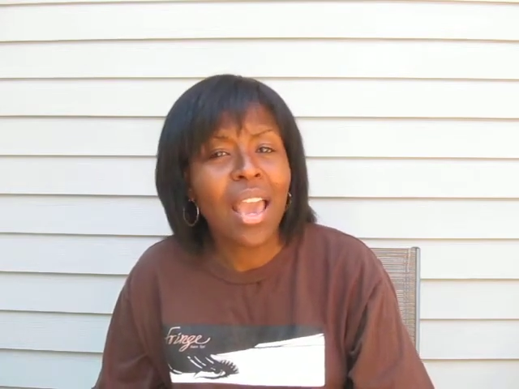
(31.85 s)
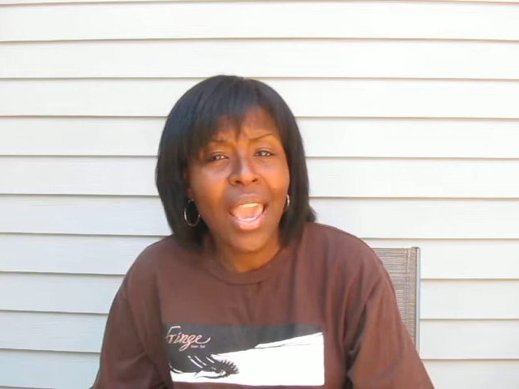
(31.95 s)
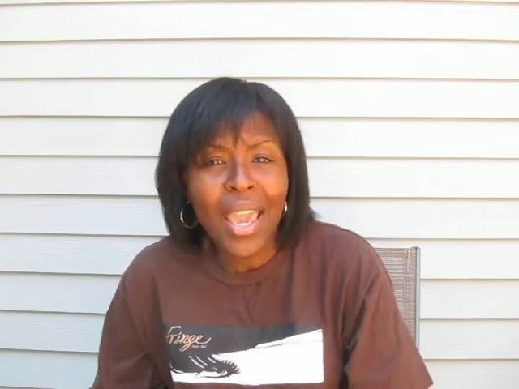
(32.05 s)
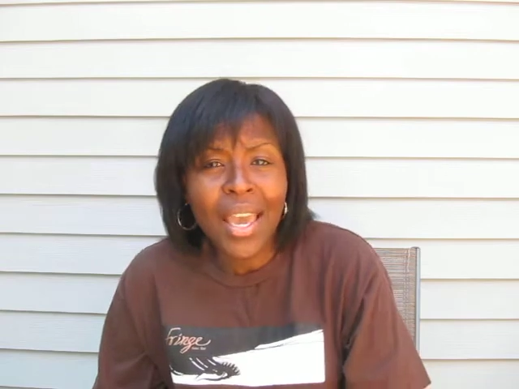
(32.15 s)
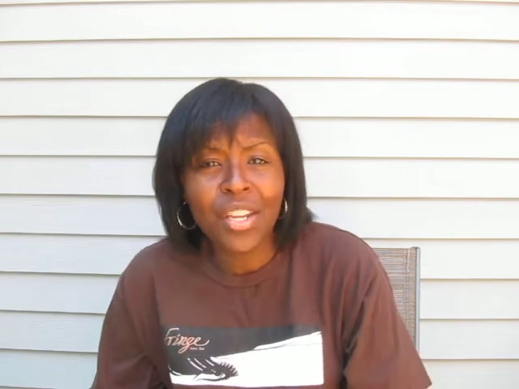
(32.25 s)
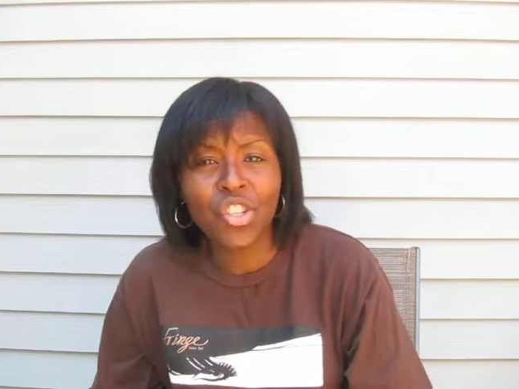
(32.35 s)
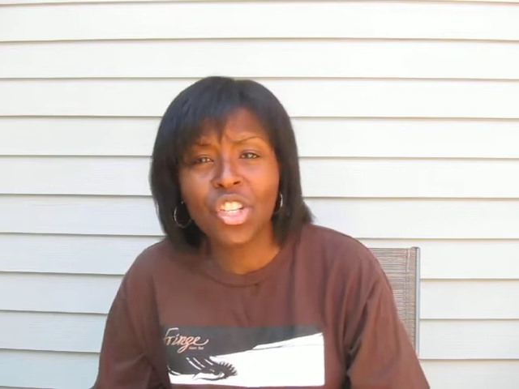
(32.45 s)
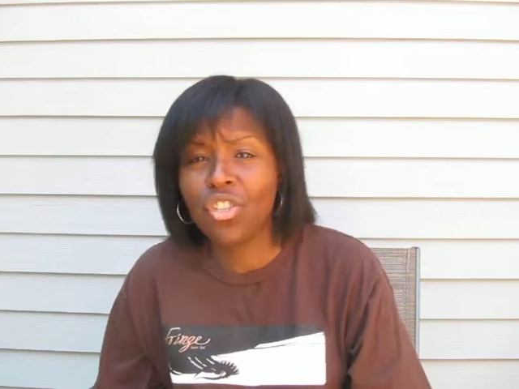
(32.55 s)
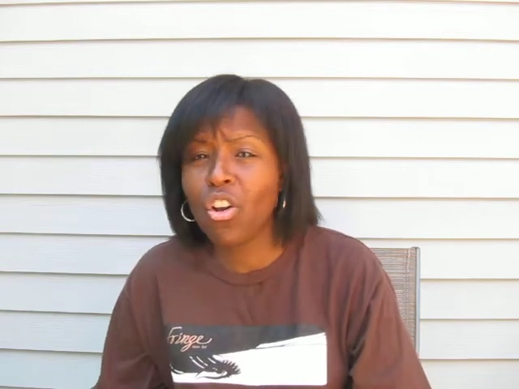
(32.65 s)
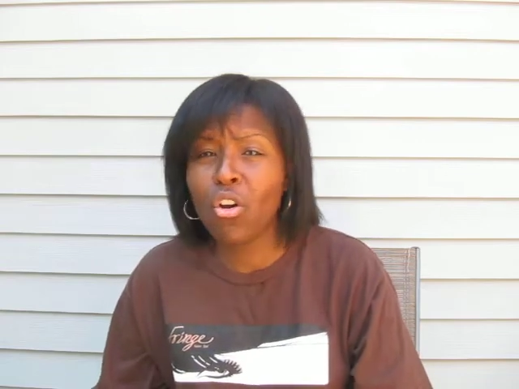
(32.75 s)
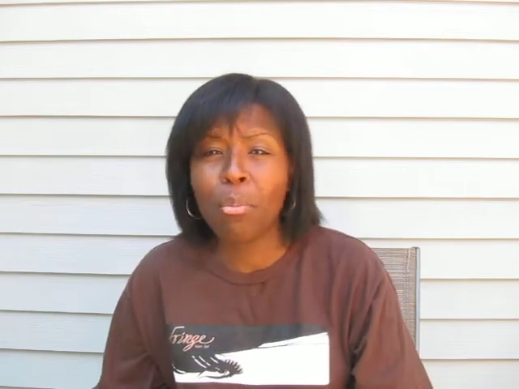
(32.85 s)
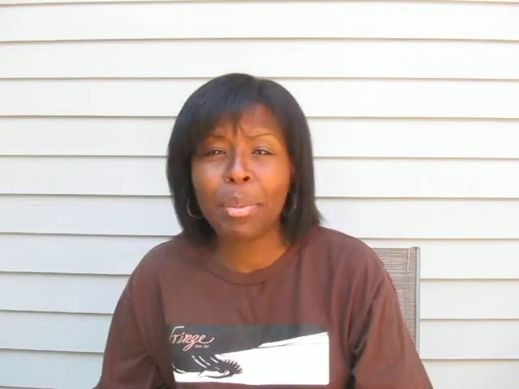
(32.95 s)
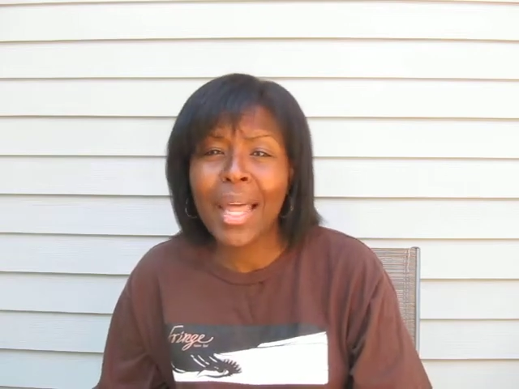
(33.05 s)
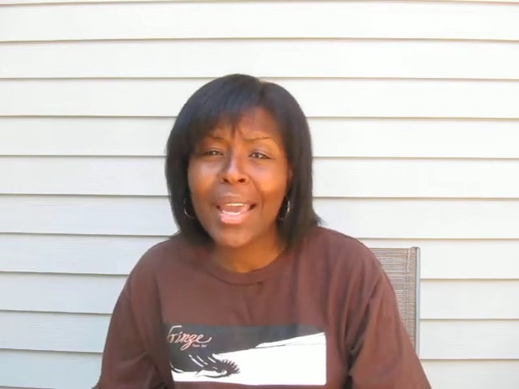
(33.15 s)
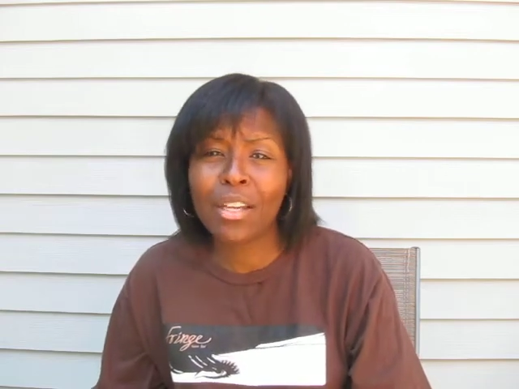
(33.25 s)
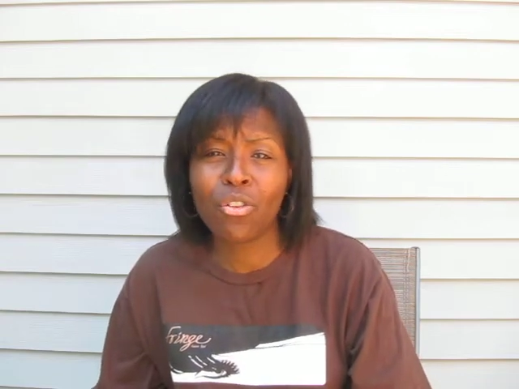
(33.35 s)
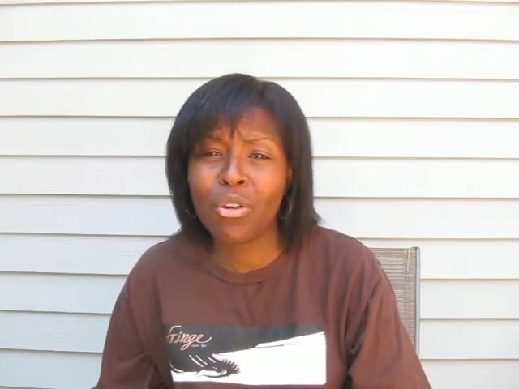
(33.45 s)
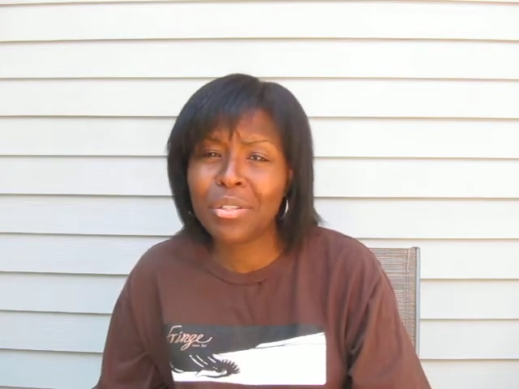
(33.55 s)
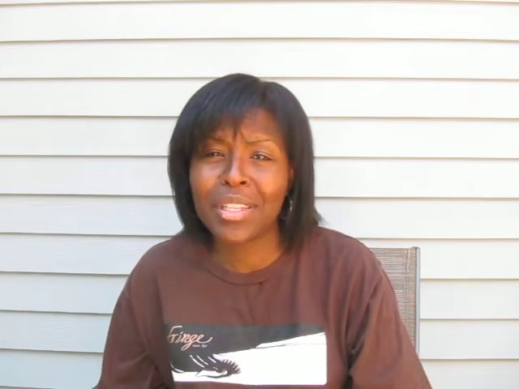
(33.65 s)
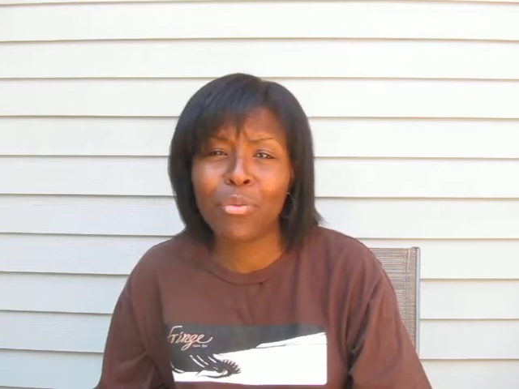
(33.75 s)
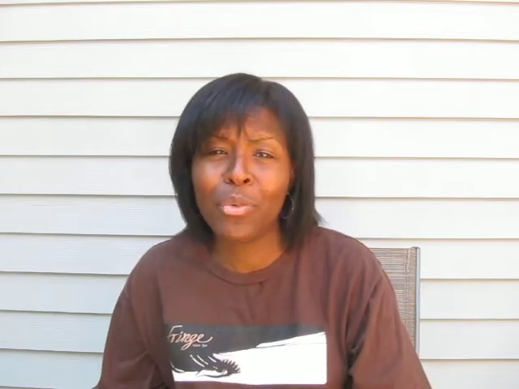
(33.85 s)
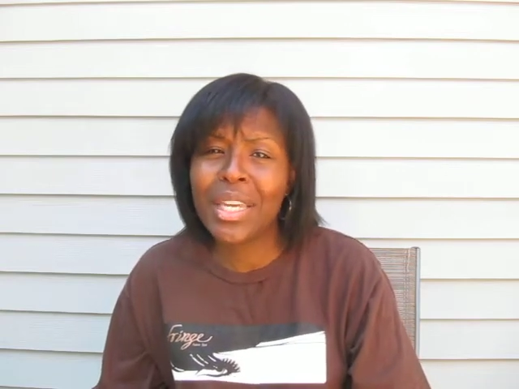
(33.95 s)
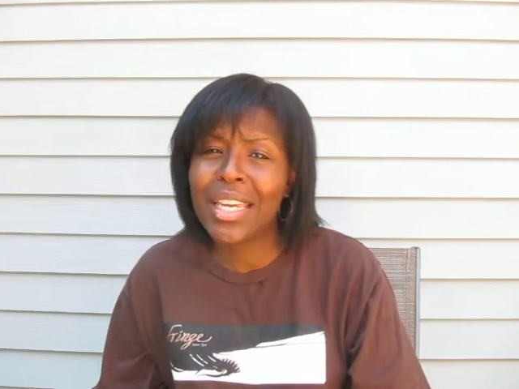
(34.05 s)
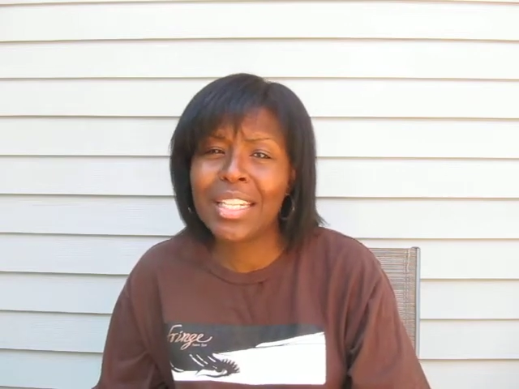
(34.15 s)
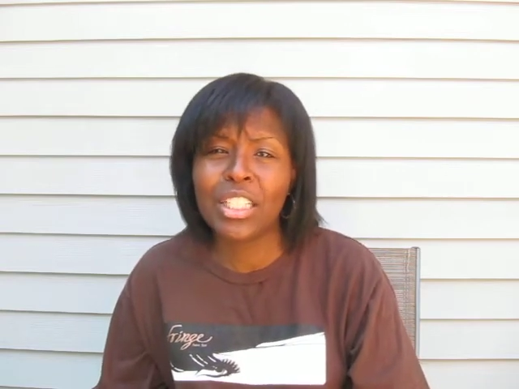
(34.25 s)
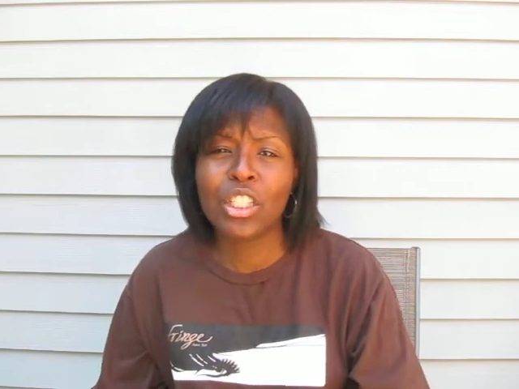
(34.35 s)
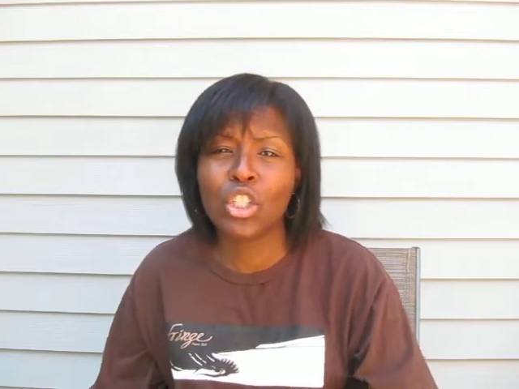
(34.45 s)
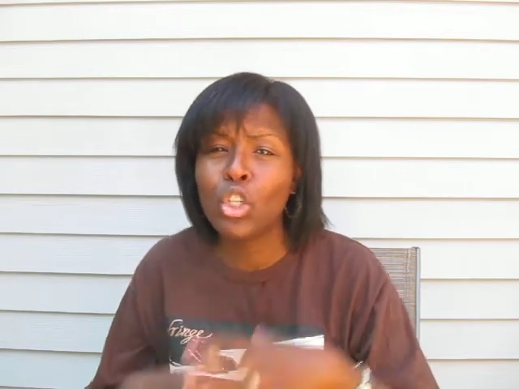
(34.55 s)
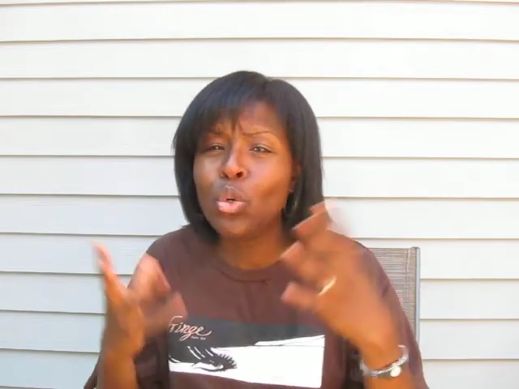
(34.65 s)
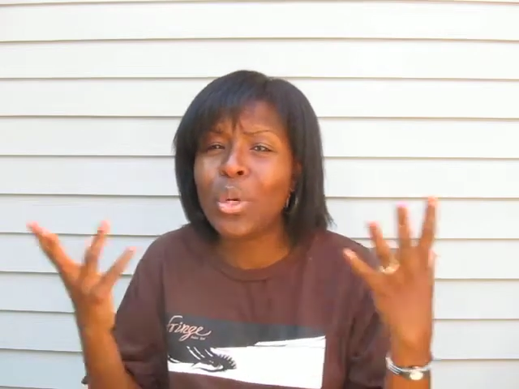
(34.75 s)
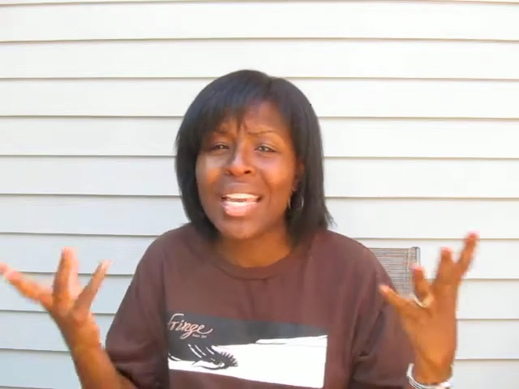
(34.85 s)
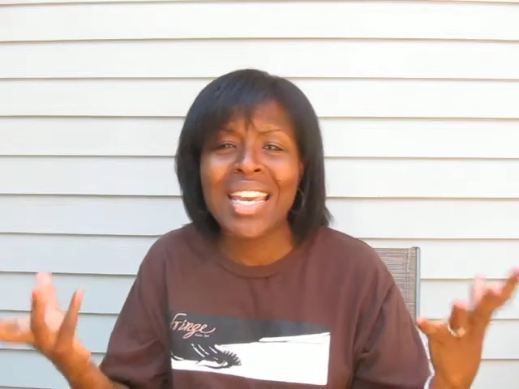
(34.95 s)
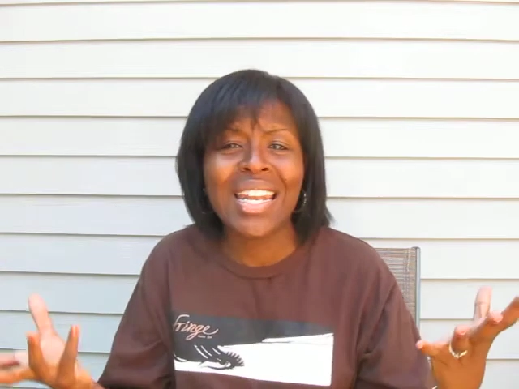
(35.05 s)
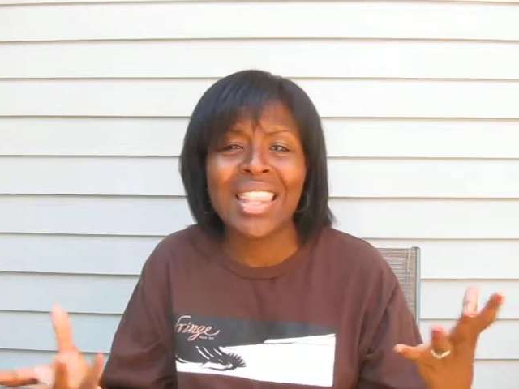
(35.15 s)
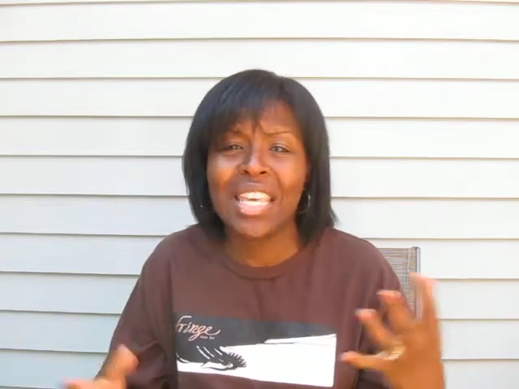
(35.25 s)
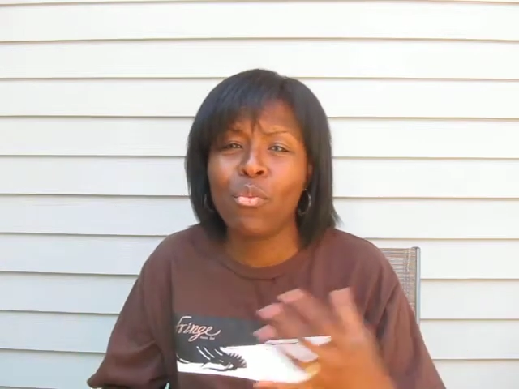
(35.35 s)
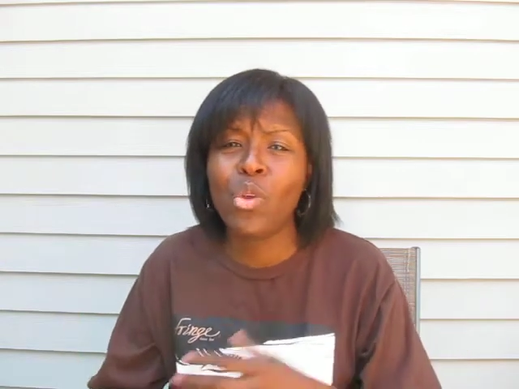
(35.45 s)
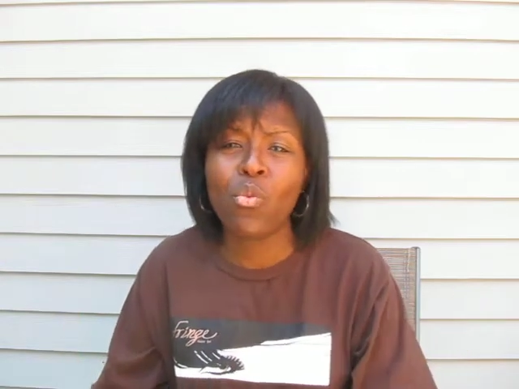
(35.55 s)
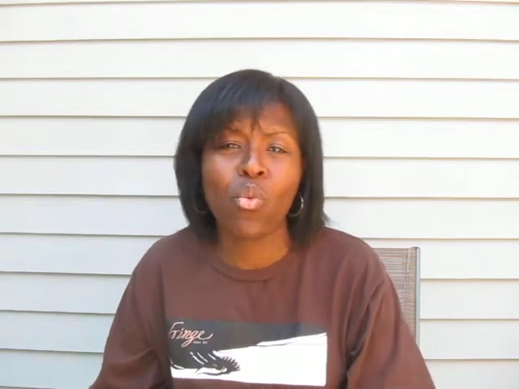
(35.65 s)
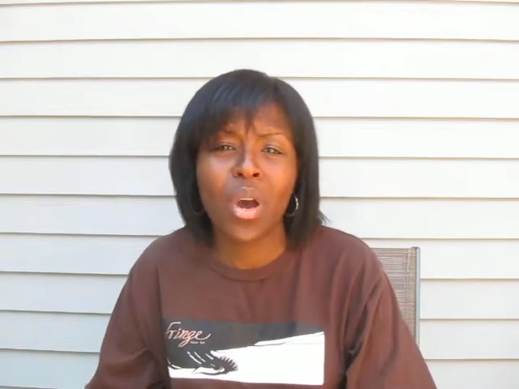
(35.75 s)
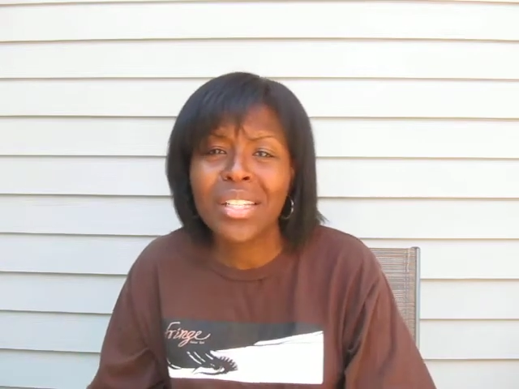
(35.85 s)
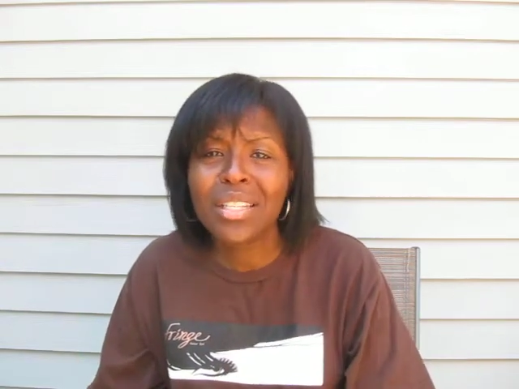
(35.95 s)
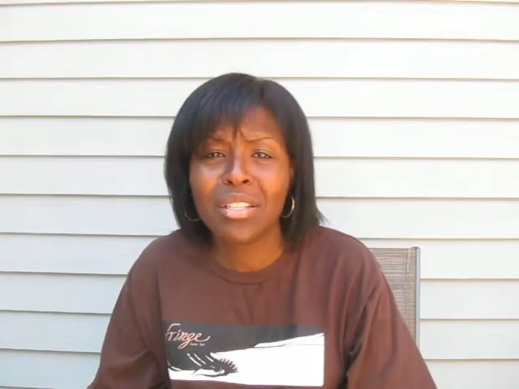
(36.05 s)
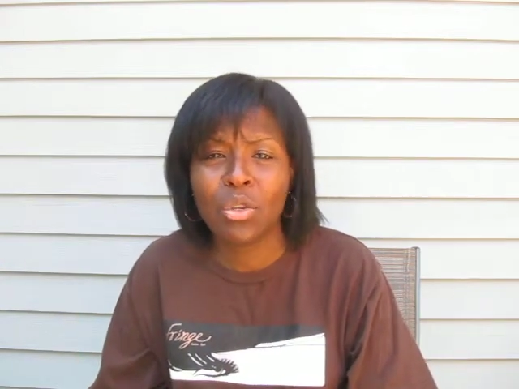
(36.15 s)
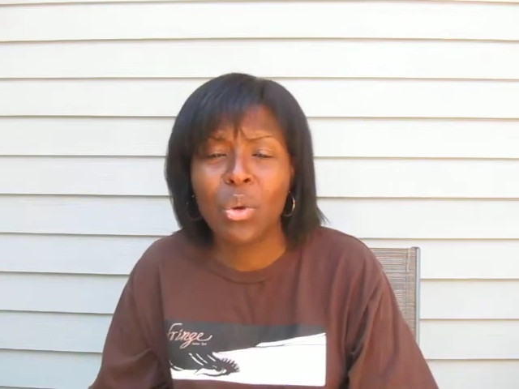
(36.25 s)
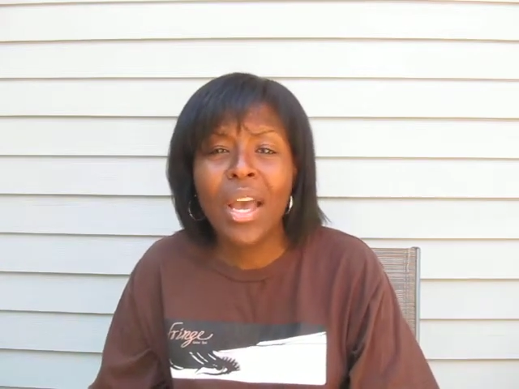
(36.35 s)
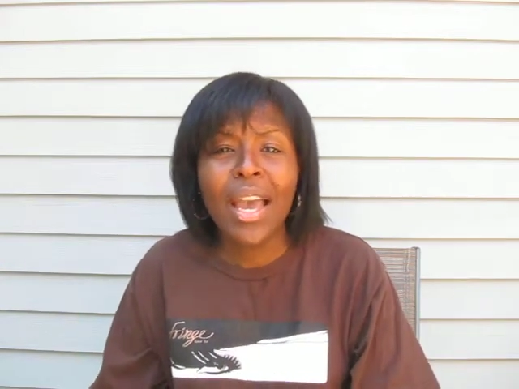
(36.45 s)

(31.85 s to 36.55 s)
and she showed black girls that we can do anything we want to do.